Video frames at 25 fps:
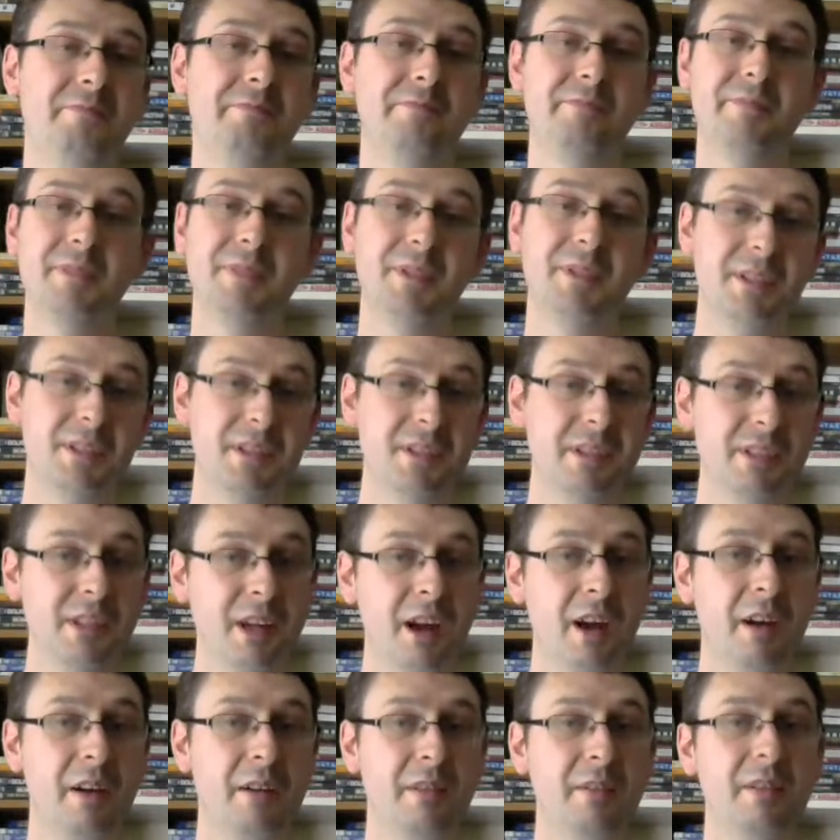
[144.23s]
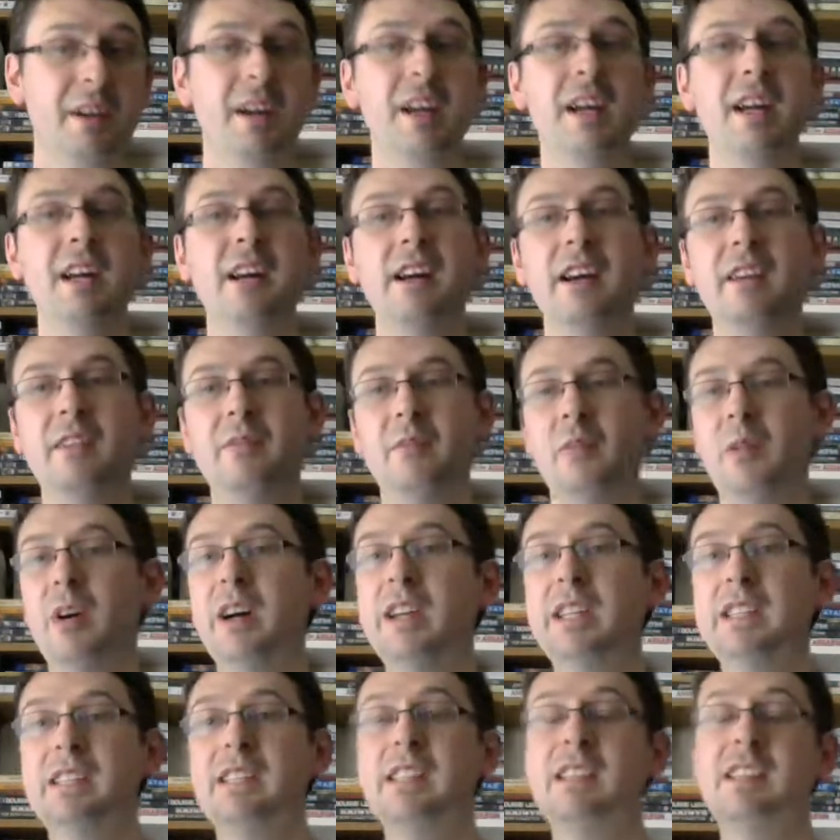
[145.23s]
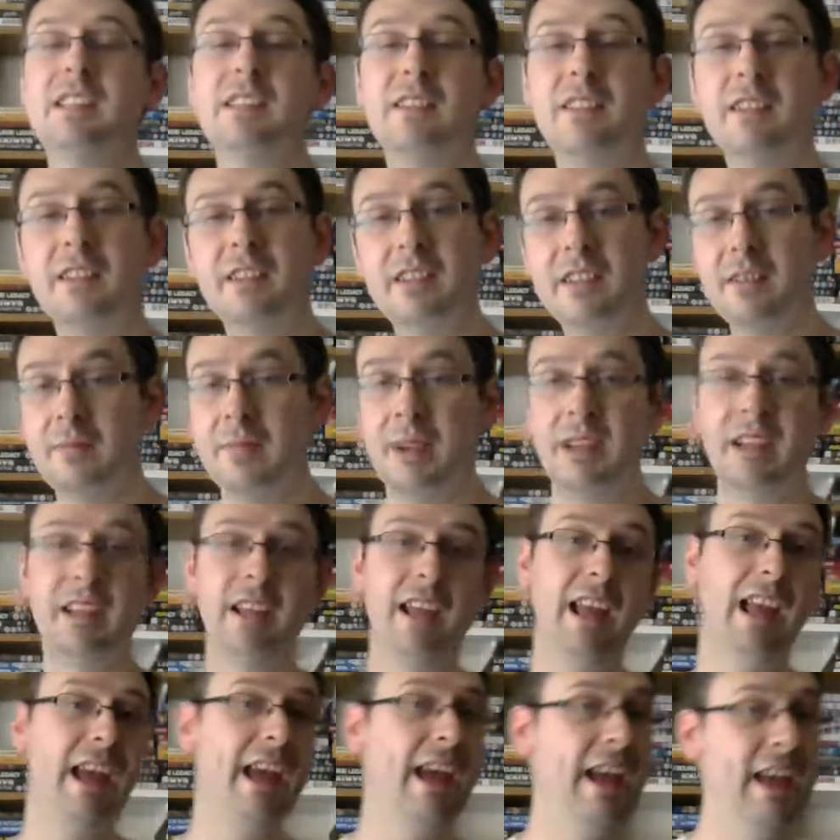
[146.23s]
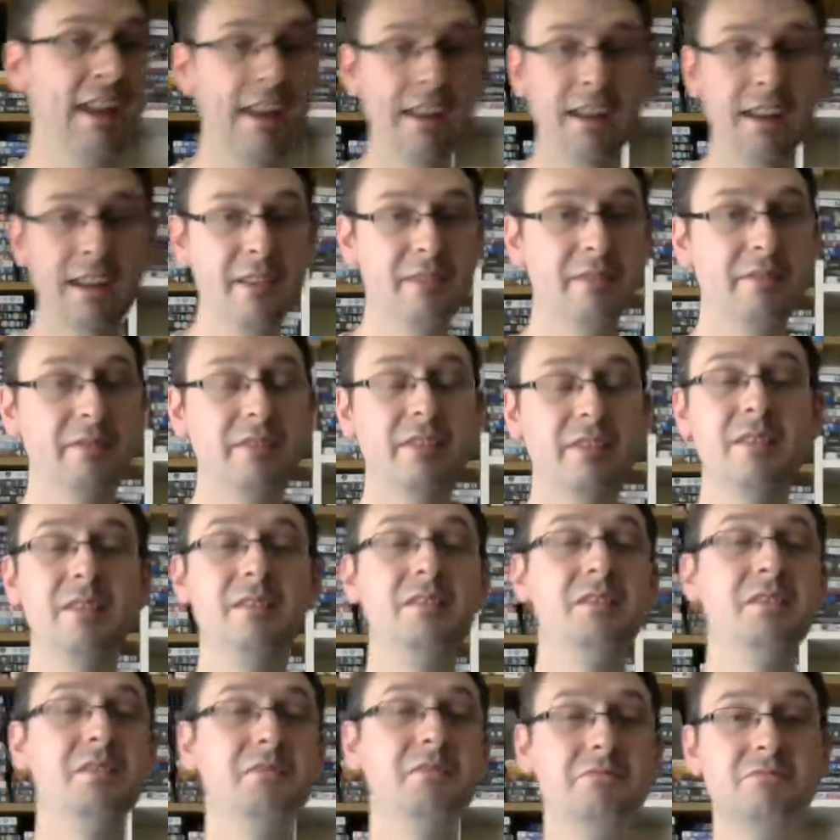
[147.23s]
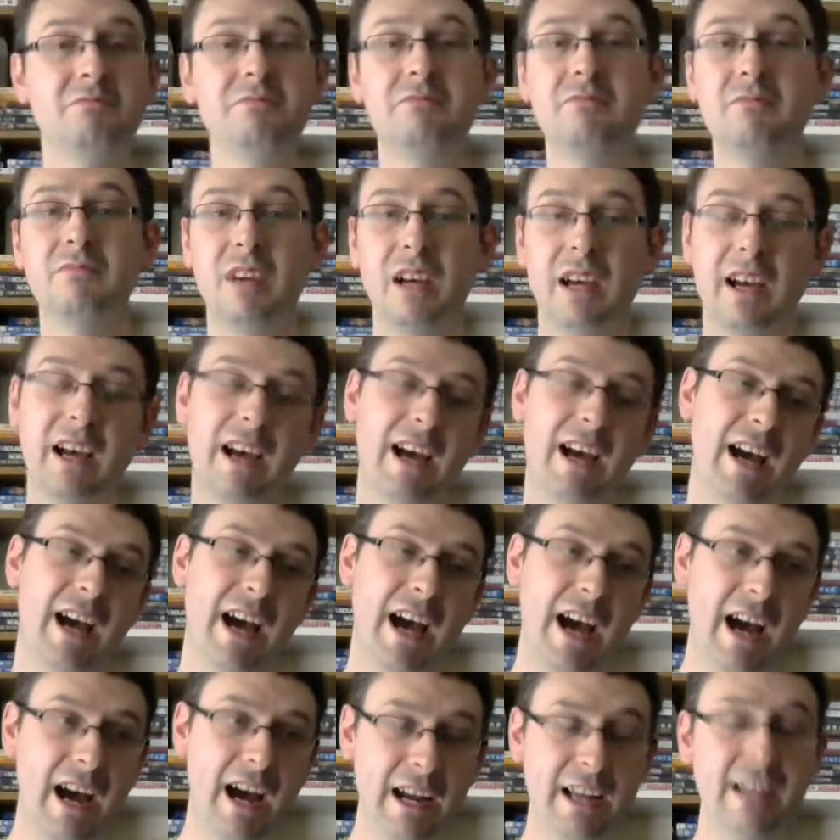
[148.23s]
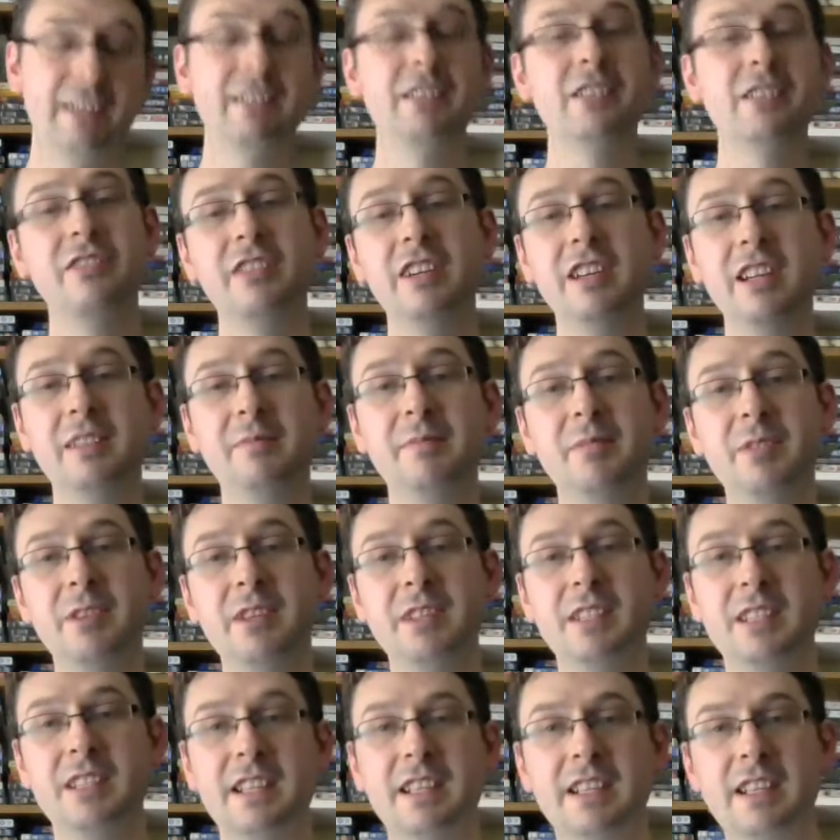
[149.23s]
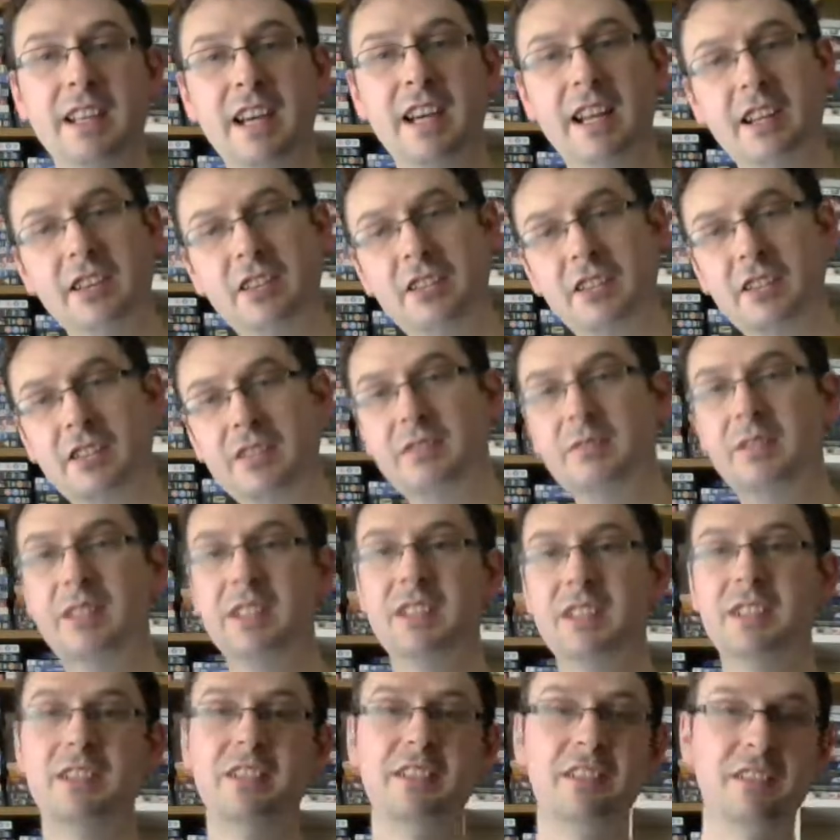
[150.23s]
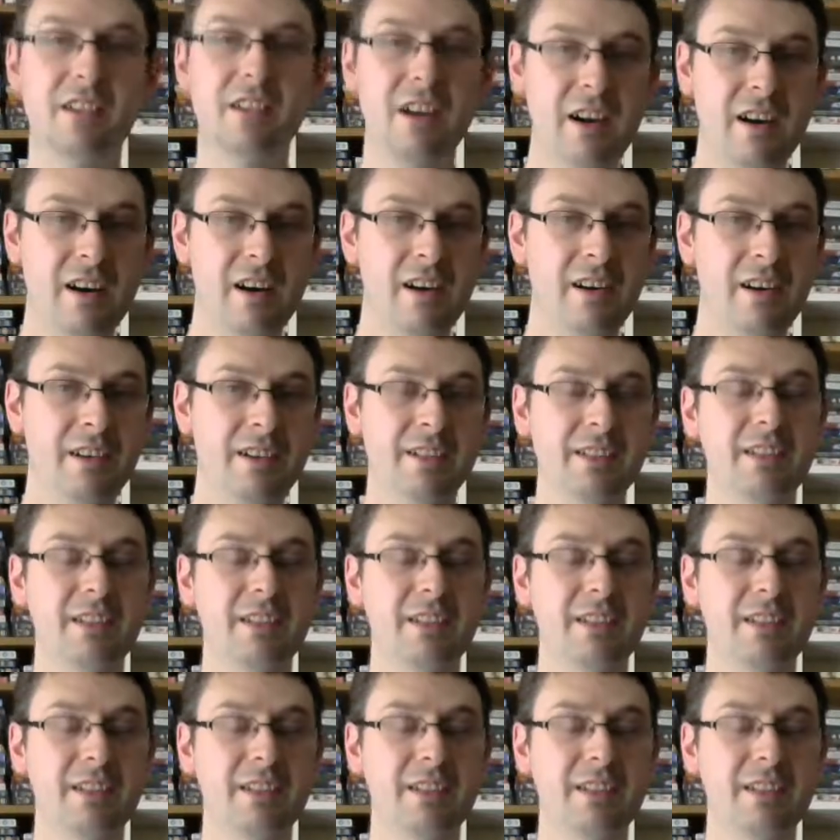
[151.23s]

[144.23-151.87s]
So why is this not going to make any difference? And it was really interesting and a good question to ask.